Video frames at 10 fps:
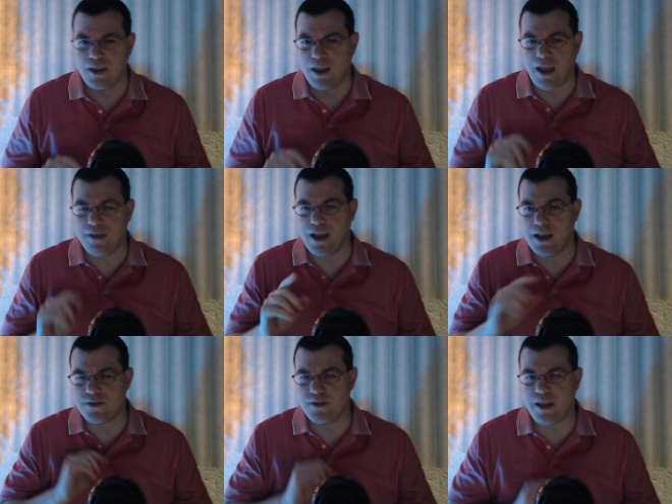And the
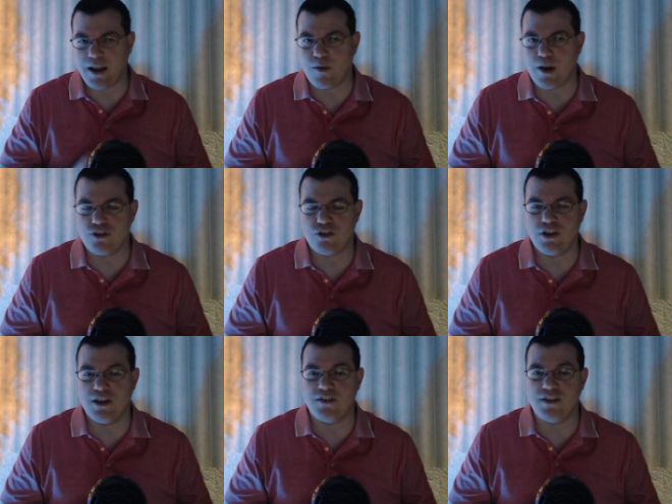answer to that
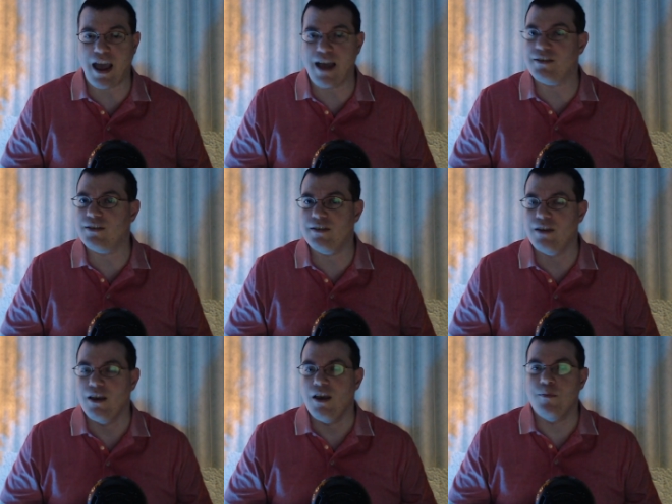question is yes.
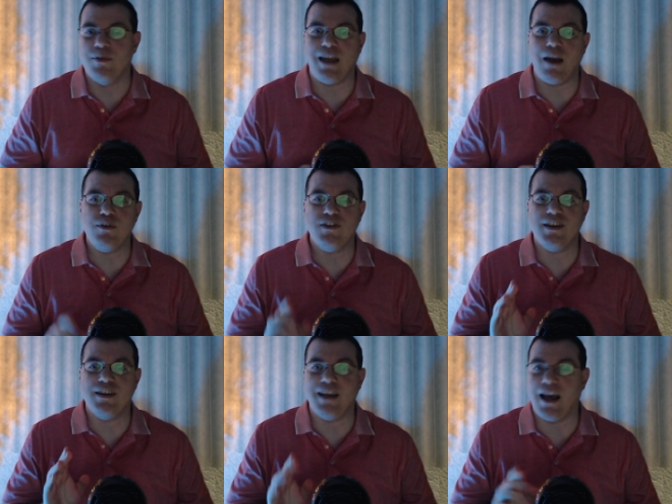But that was
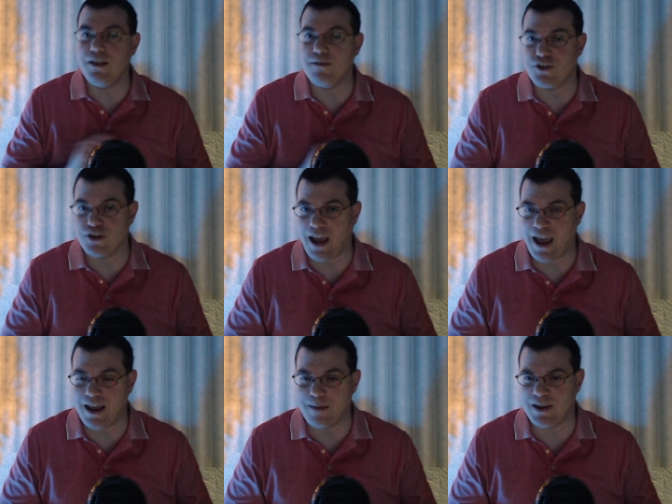the television
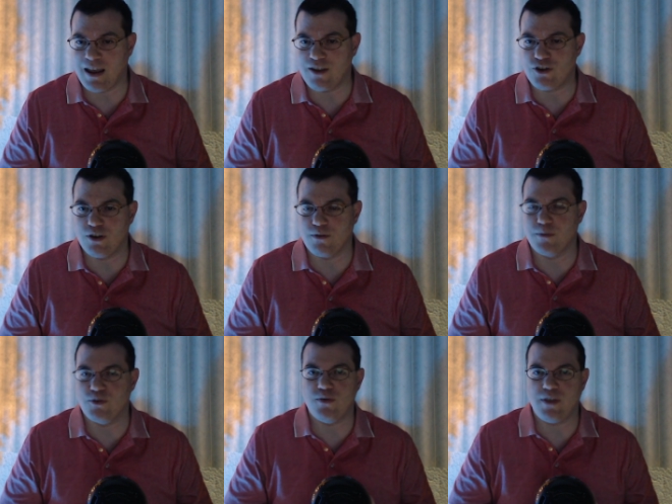adaptation
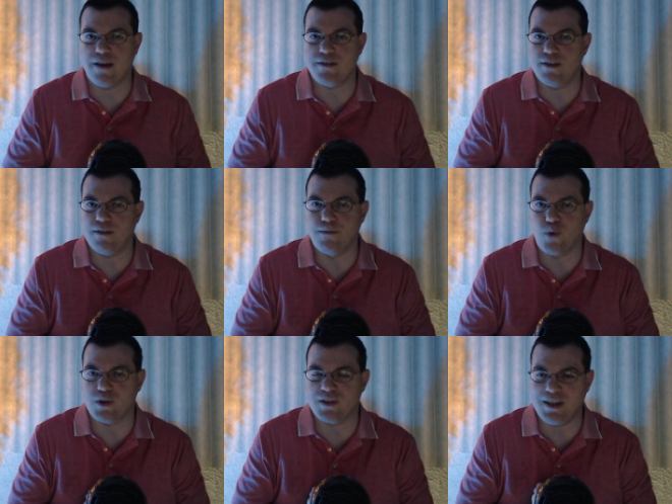from
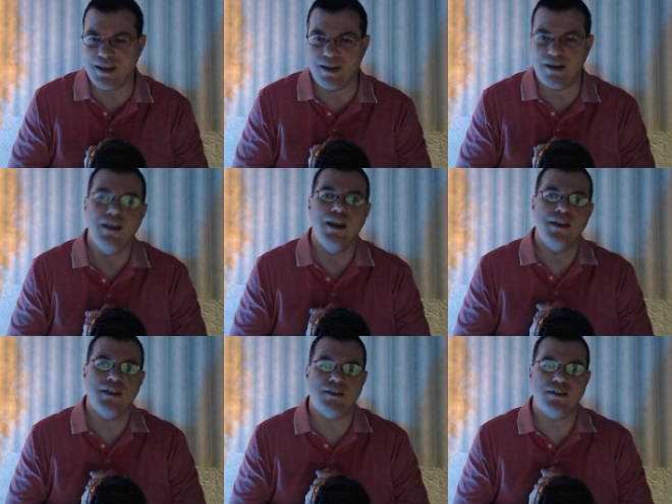2014
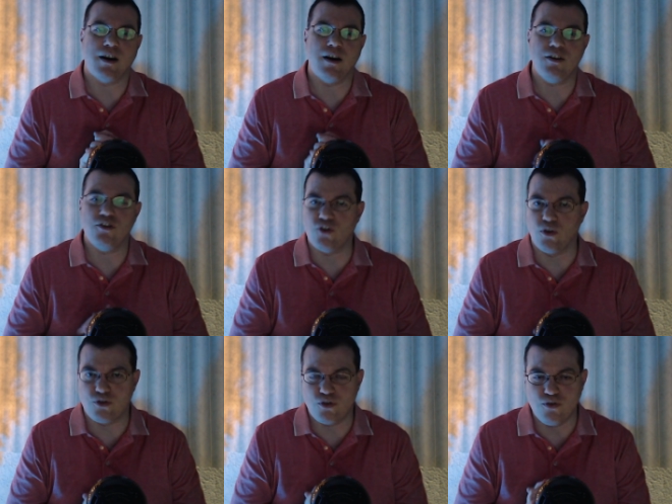that starred
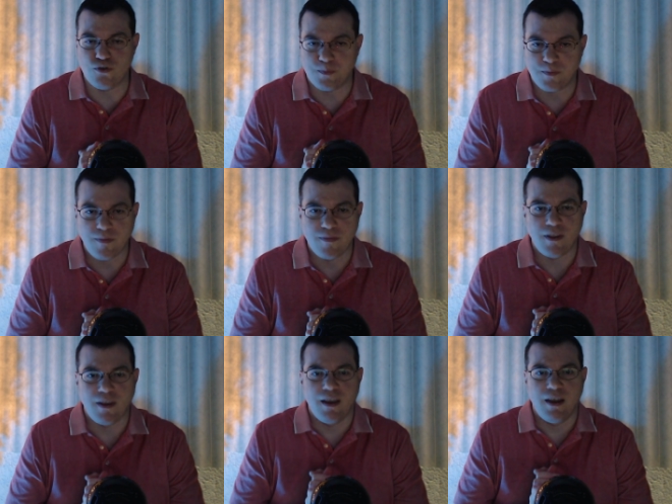Zhou Shun.
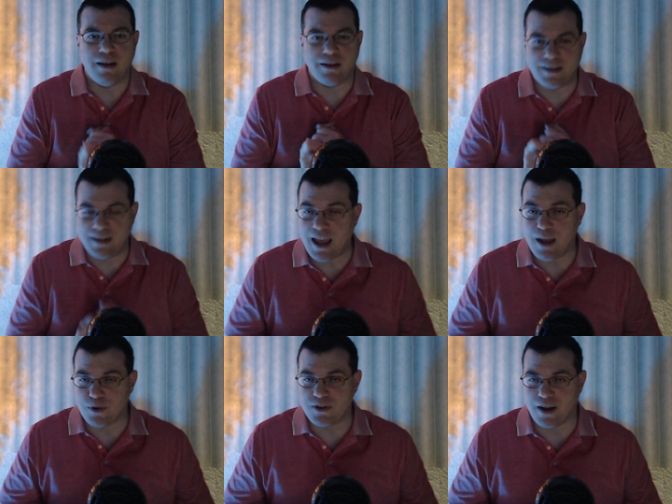Now today
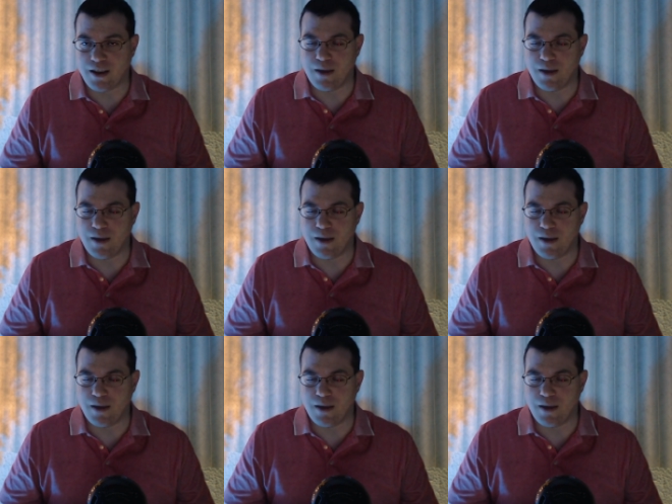we're talking